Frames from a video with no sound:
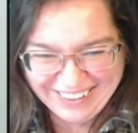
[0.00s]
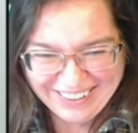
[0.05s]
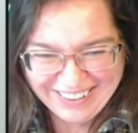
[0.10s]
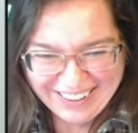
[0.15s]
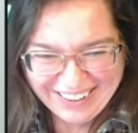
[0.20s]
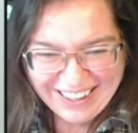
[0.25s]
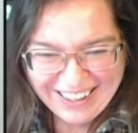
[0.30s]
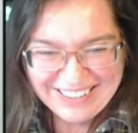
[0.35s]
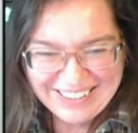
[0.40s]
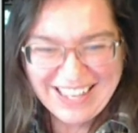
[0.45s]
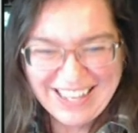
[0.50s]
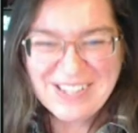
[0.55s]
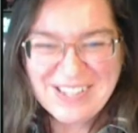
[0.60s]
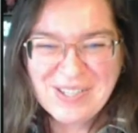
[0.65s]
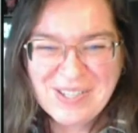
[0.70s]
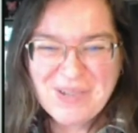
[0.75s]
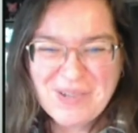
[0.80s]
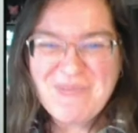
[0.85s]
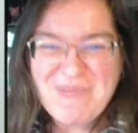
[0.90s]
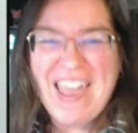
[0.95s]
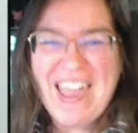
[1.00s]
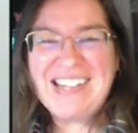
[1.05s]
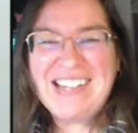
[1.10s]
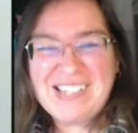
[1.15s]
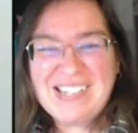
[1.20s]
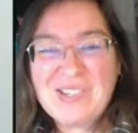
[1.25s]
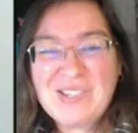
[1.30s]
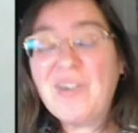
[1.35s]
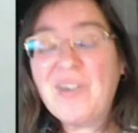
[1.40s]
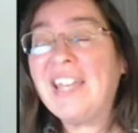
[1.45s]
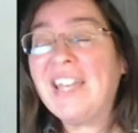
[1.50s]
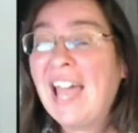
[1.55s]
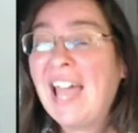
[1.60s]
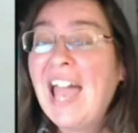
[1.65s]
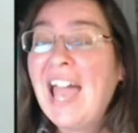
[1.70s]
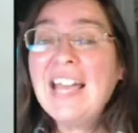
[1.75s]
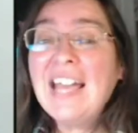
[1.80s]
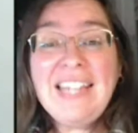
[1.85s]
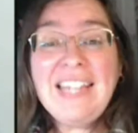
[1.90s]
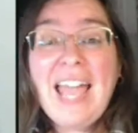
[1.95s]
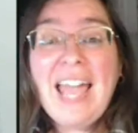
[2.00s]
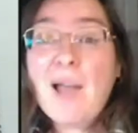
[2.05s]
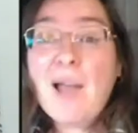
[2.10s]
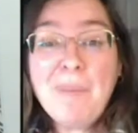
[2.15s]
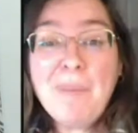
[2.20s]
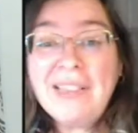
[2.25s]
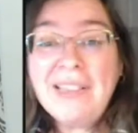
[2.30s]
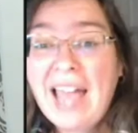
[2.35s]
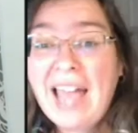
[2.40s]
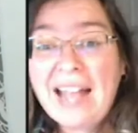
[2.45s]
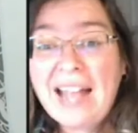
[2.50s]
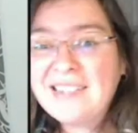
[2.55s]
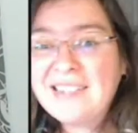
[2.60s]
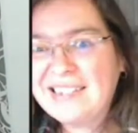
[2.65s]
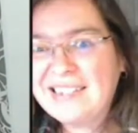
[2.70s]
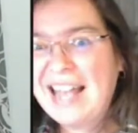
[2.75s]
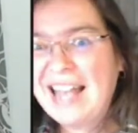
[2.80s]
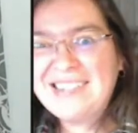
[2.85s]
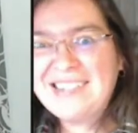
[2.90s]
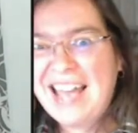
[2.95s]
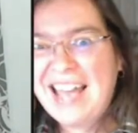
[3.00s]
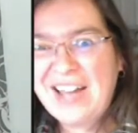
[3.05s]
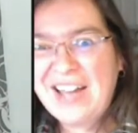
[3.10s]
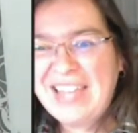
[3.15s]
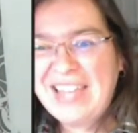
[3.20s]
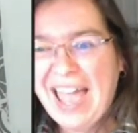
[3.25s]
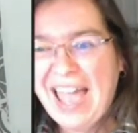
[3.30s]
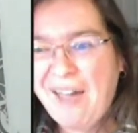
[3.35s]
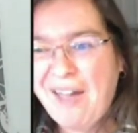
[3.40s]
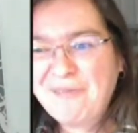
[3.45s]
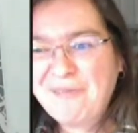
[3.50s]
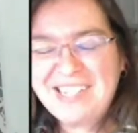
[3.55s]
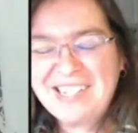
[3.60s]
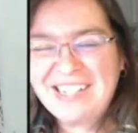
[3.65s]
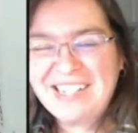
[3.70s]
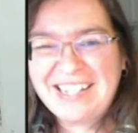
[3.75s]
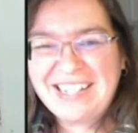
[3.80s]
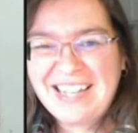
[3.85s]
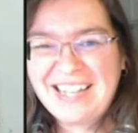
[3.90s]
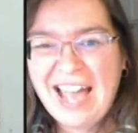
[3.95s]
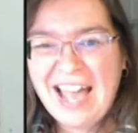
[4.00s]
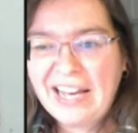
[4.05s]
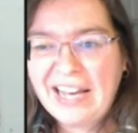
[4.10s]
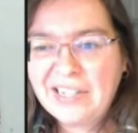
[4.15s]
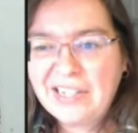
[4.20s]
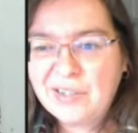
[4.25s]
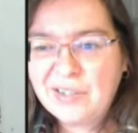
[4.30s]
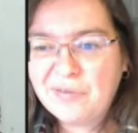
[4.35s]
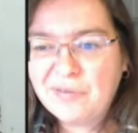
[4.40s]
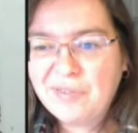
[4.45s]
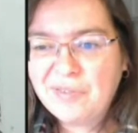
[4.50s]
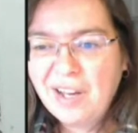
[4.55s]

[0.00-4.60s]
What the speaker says: yeah, 2 pages a week. Yeah, but that's how you have to kind of